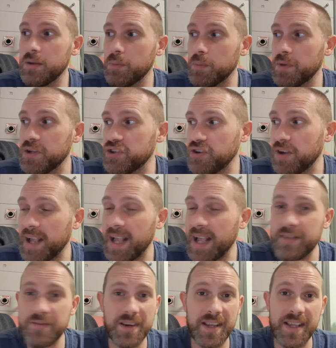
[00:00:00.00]
which I
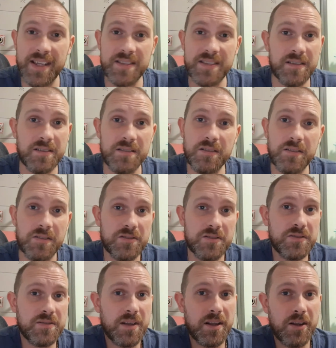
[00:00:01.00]
haven't eaten
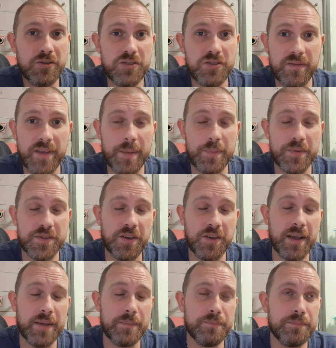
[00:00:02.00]
because of the loss of appetite.